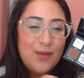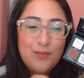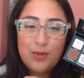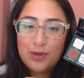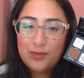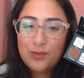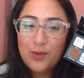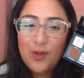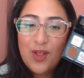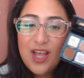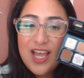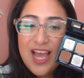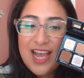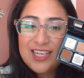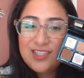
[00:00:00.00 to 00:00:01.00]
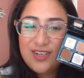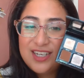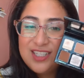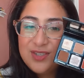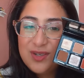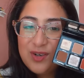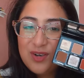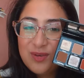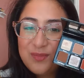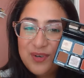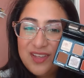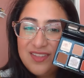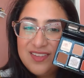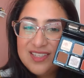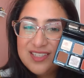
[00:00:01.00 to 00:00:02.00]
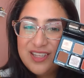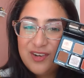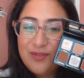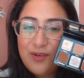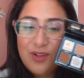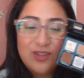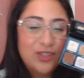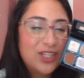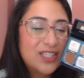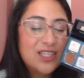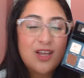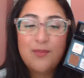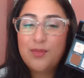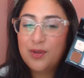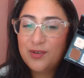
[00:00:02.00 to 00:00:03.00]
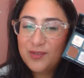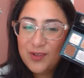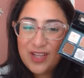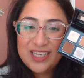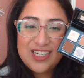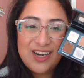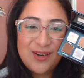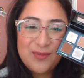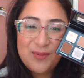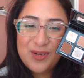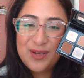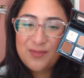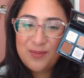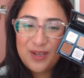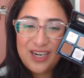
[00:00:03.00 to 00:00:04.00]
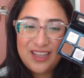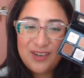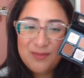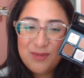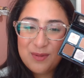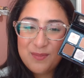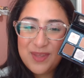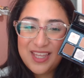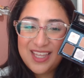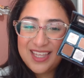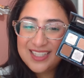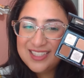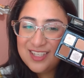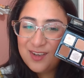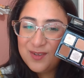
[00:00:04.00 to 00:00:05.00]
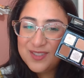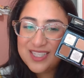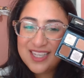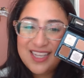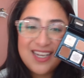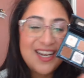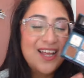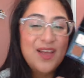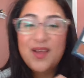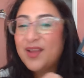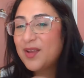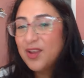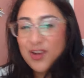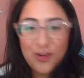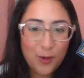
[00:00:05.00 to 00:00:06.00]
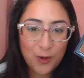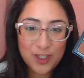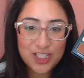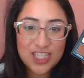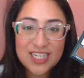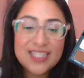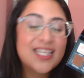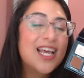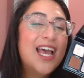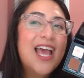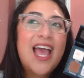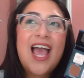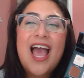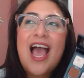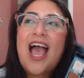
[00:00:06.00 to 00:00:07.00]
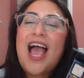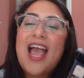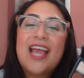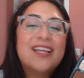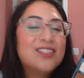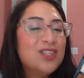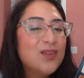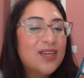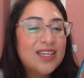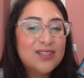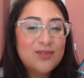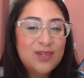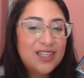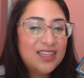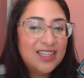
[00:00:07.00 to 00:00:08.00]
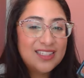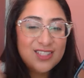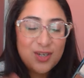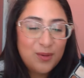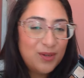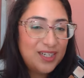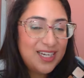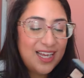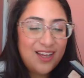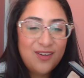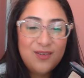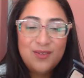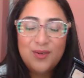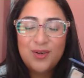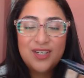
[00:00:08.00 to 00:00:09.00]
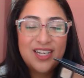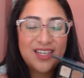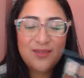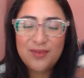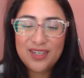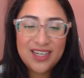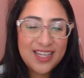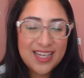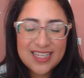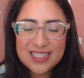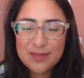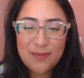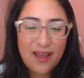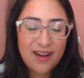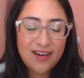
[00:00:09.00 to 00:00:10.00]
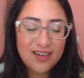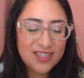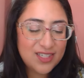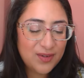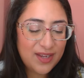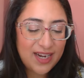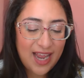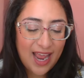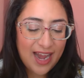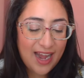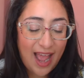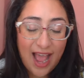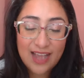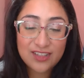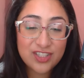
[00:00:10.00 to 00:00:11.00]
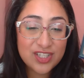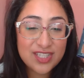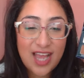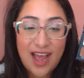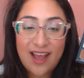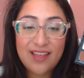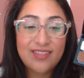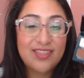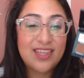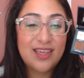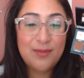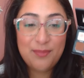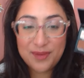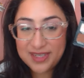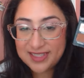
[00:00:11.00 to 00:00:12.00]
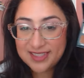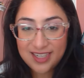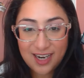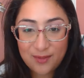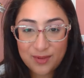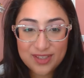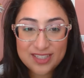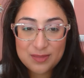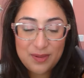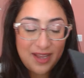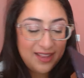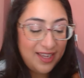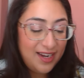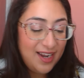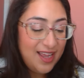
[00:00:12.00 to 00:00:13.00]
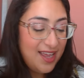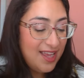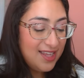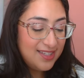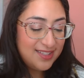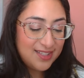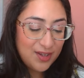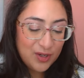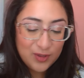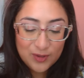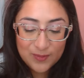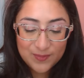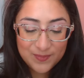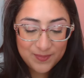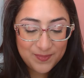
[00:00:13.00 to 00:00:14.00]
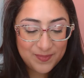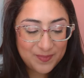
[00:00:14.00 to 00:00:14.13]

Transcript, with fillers: Beautiful. I tried to incorporate these little fold looks. Beautiful. I tried to put a little more pinky tones in there. Gorgeous. So you can really like tone it down or like really expand into it, and I just had the best time with this palette. So